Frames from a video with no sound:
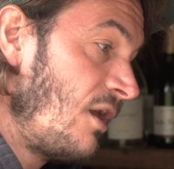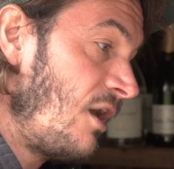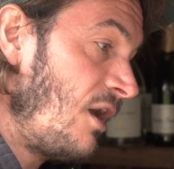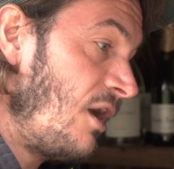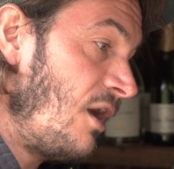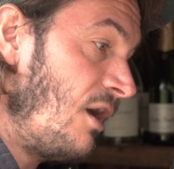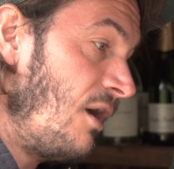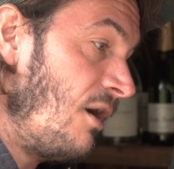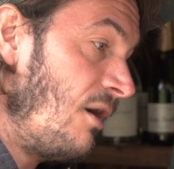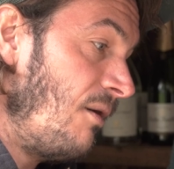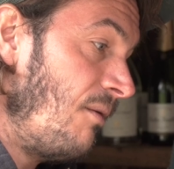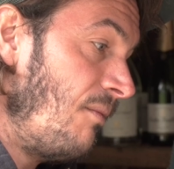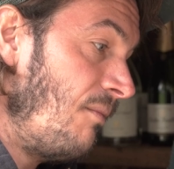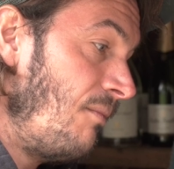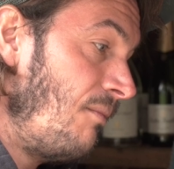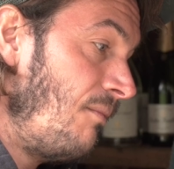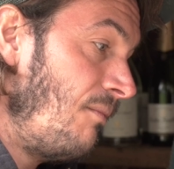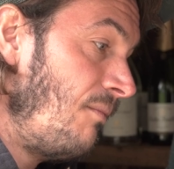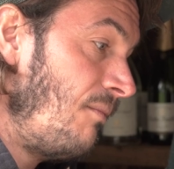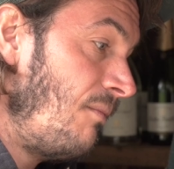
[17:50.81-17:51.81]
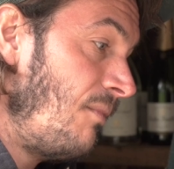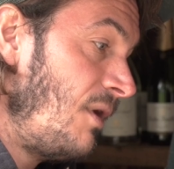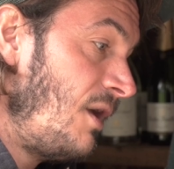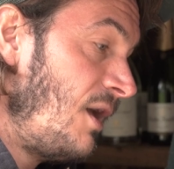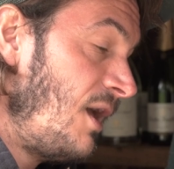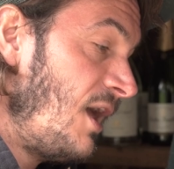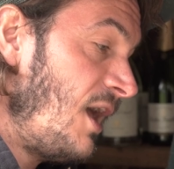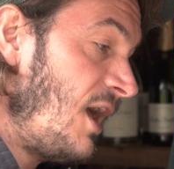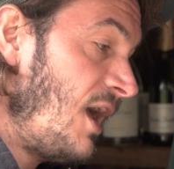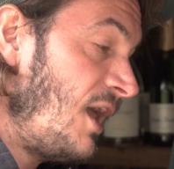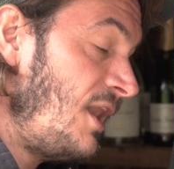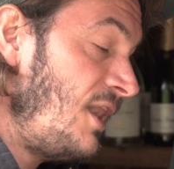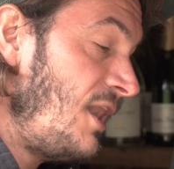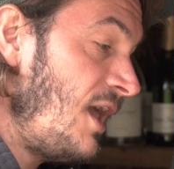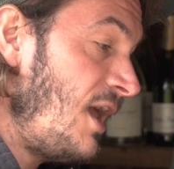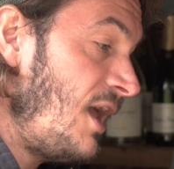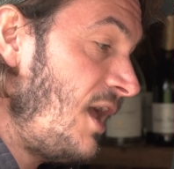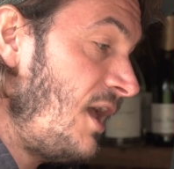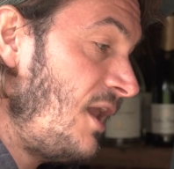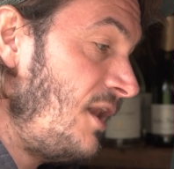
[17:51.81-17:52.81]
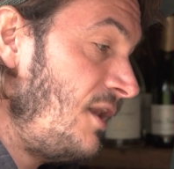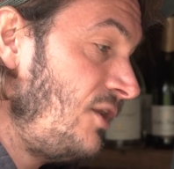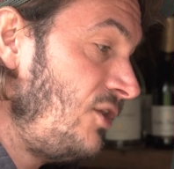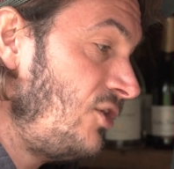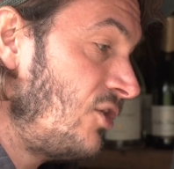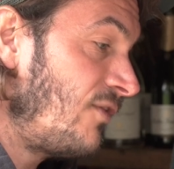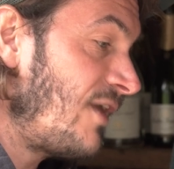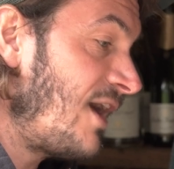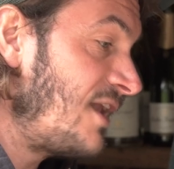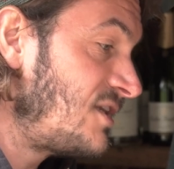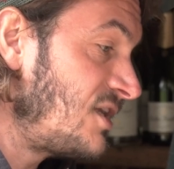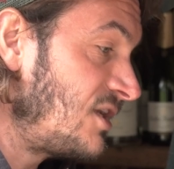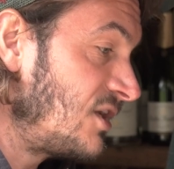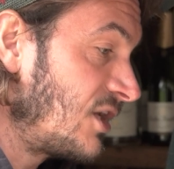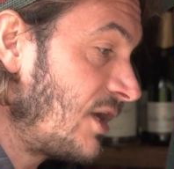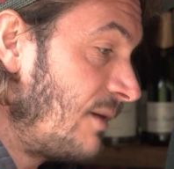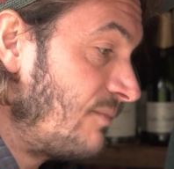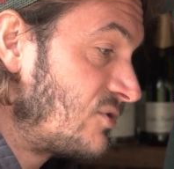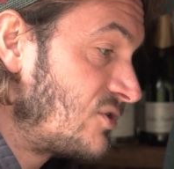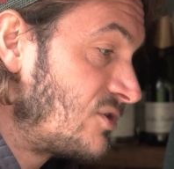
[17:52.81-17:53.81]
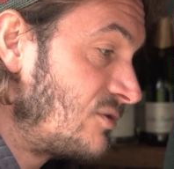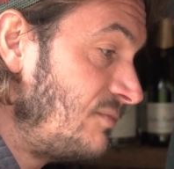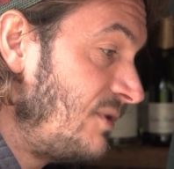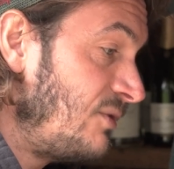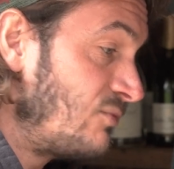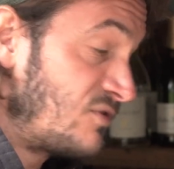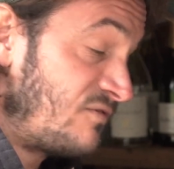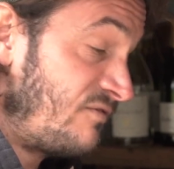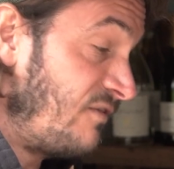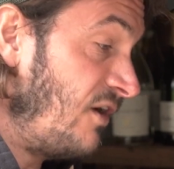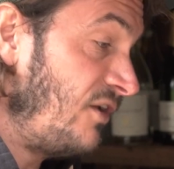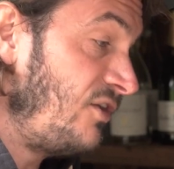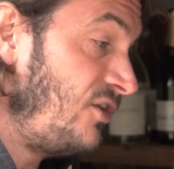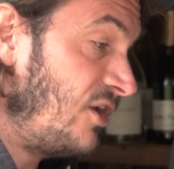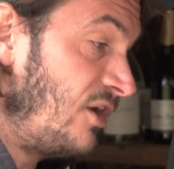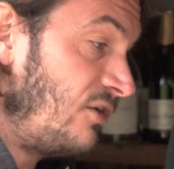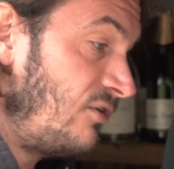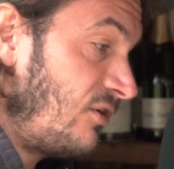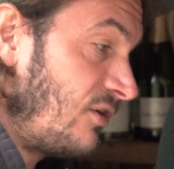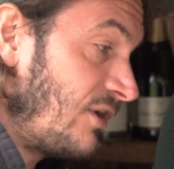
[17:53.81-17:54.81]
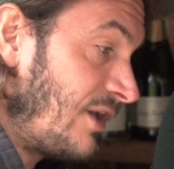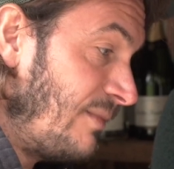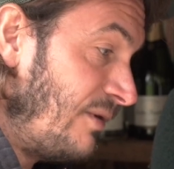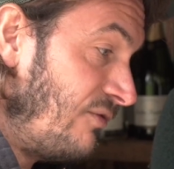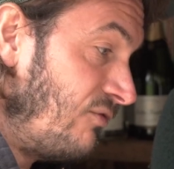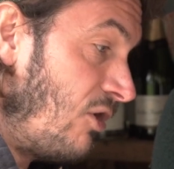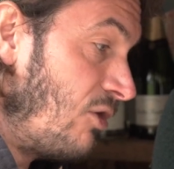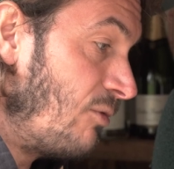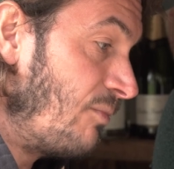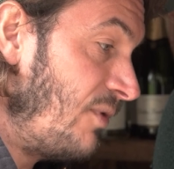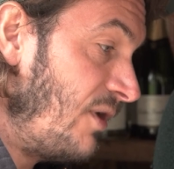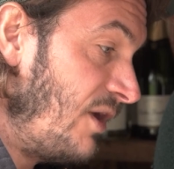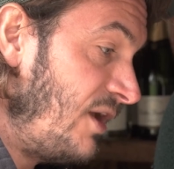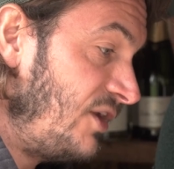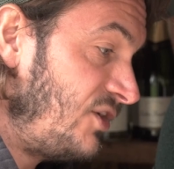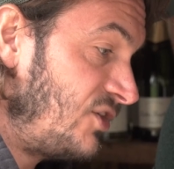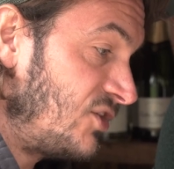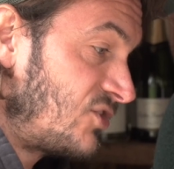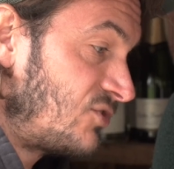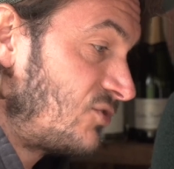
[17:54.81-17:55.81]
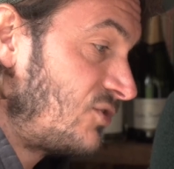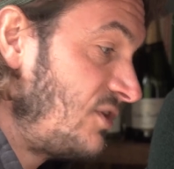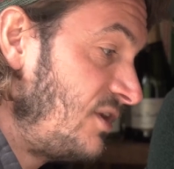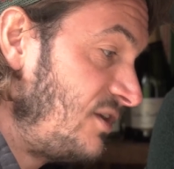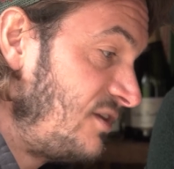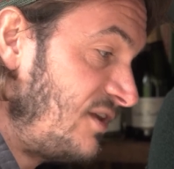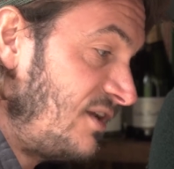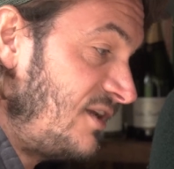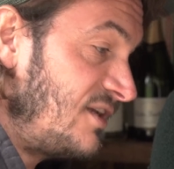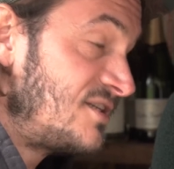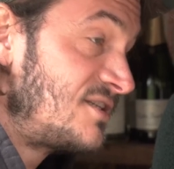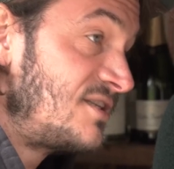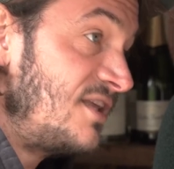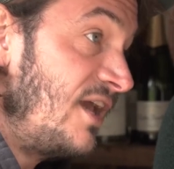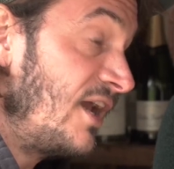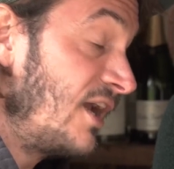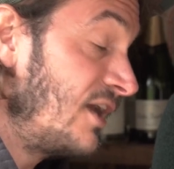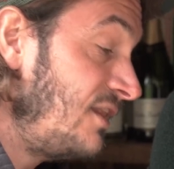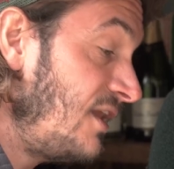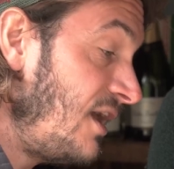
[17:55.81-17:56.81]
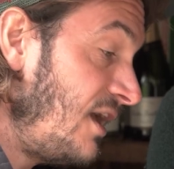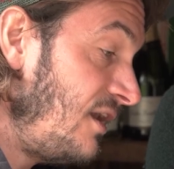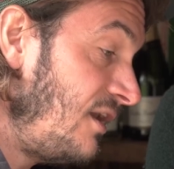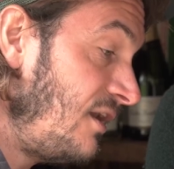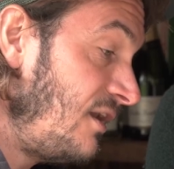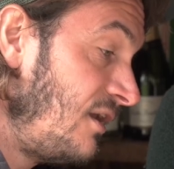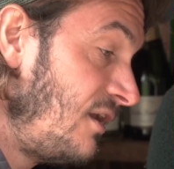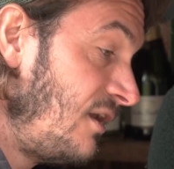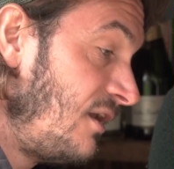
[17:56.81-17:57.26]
Mm. Um, and then you know that didn't come to it was fun you know don't get me wrong but it just it did its thing and then